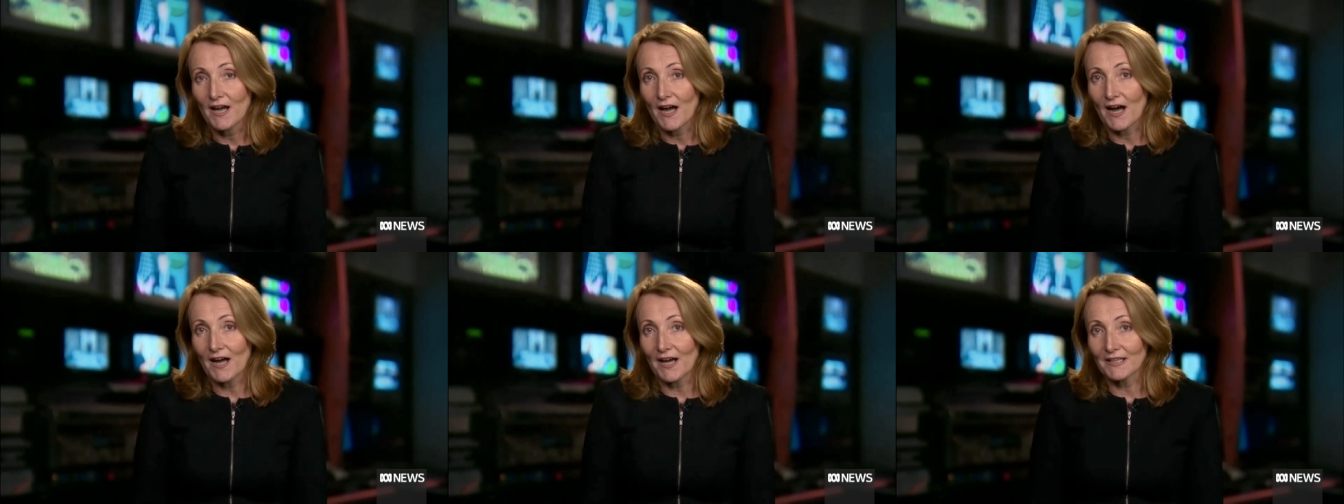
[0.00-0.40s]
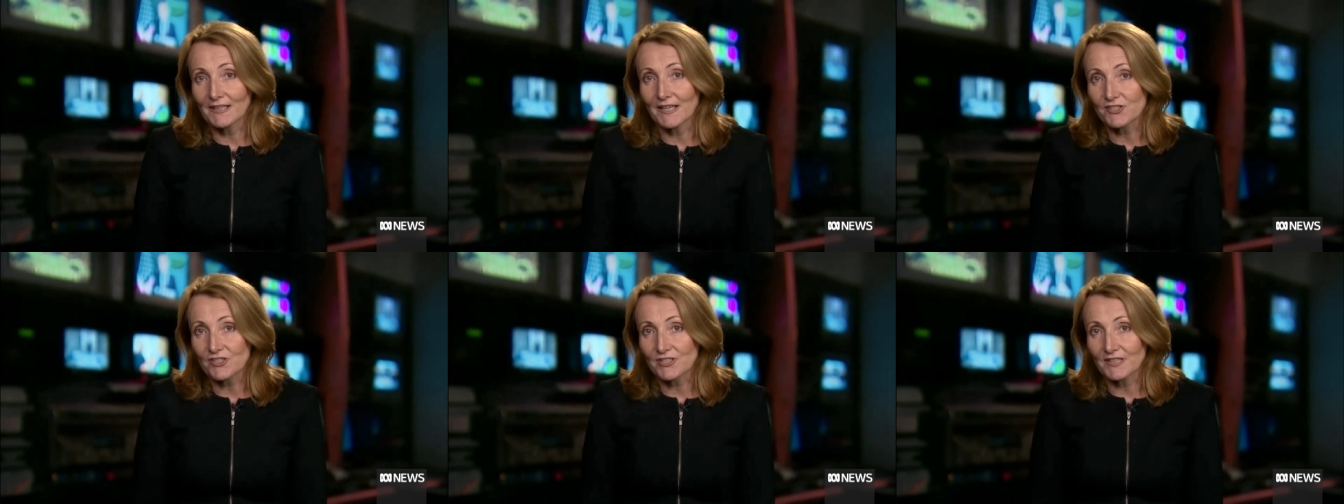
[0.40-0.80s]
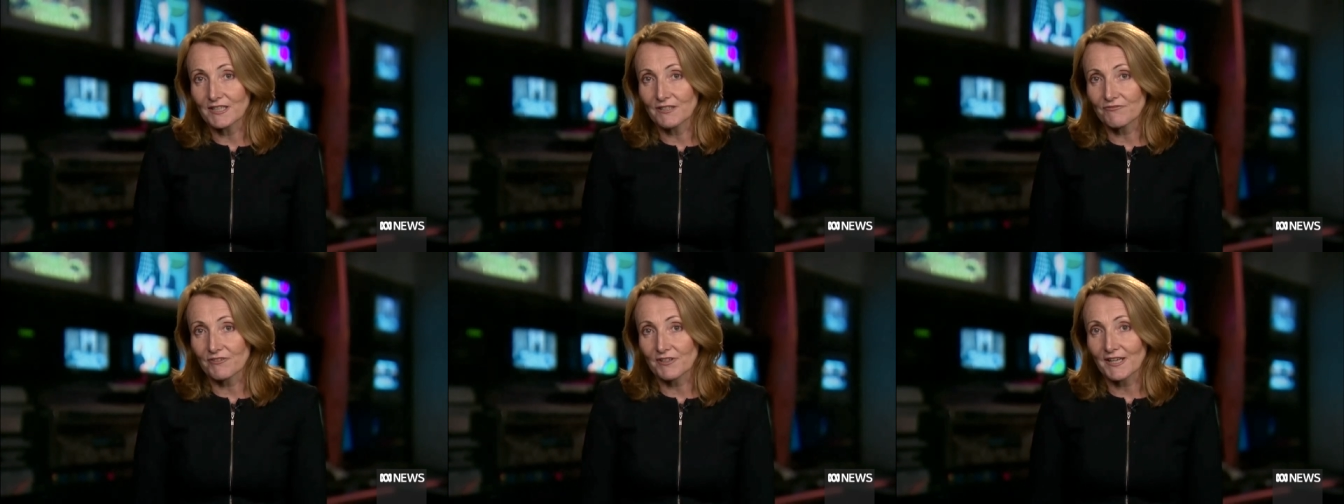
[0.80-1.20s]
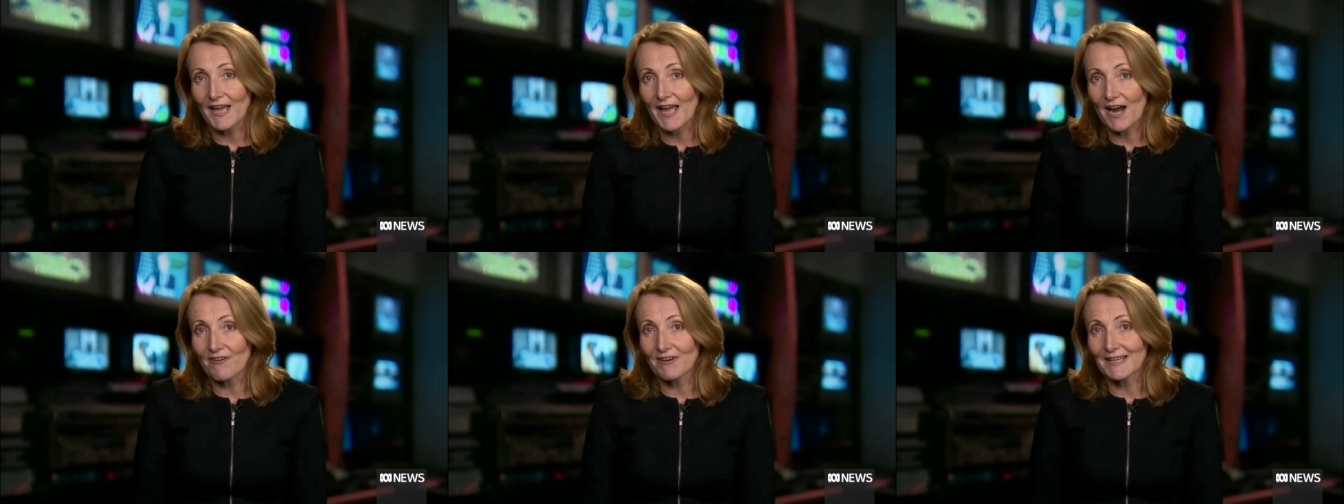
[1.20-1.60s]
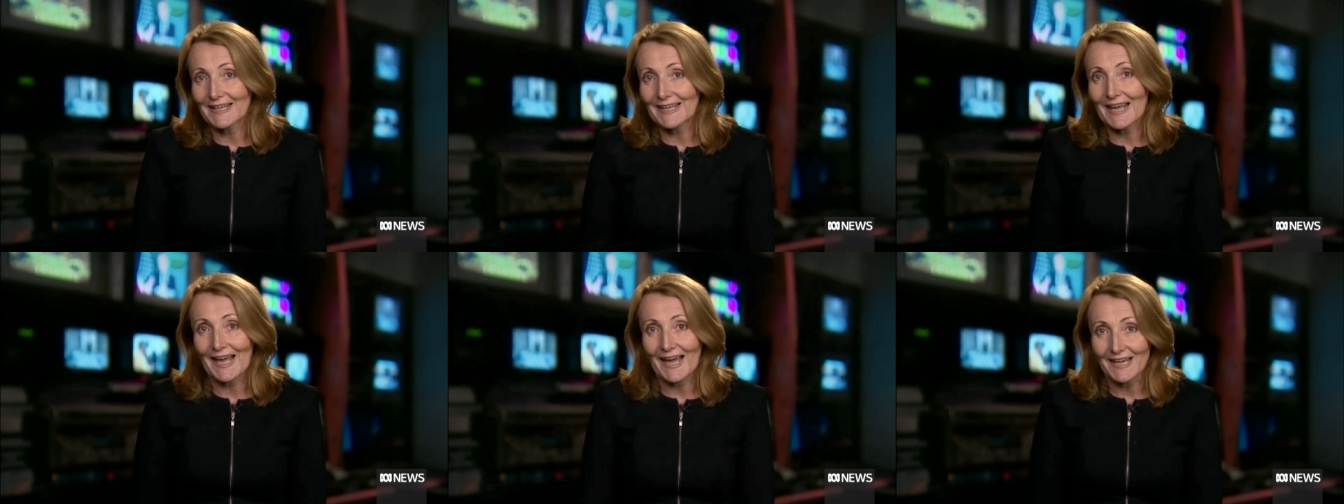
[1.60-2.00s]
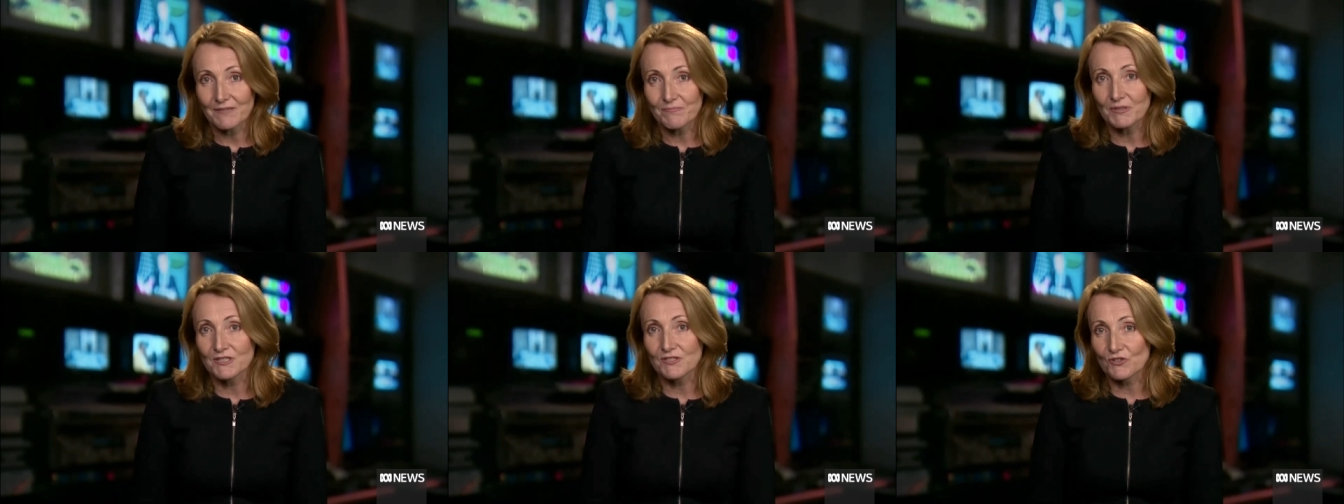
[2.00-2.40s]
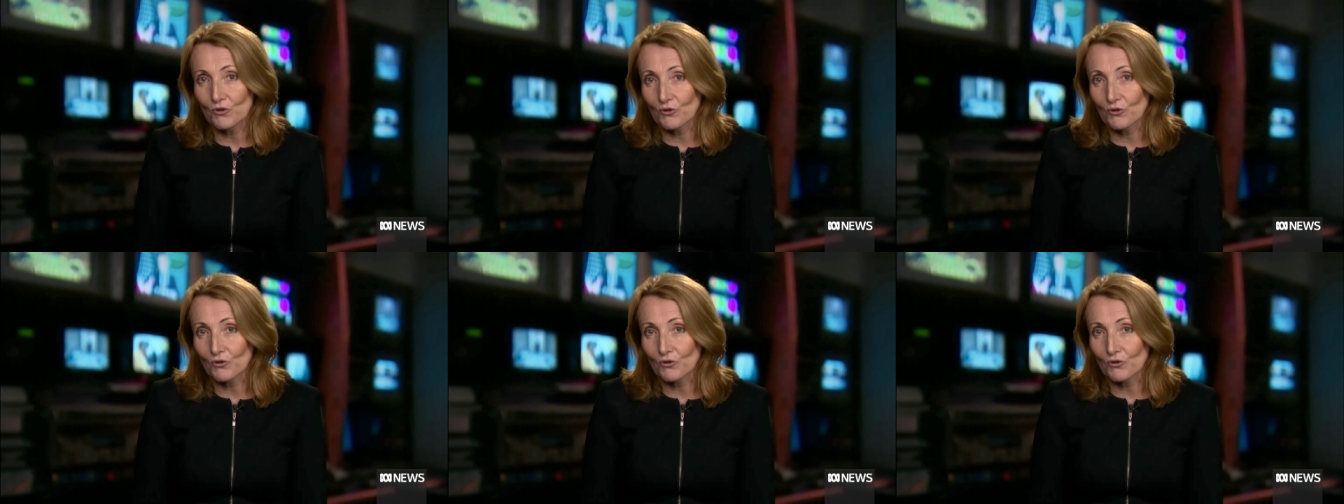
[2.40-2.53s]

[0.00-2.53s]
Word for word: uh, allegedly for carrying cannabis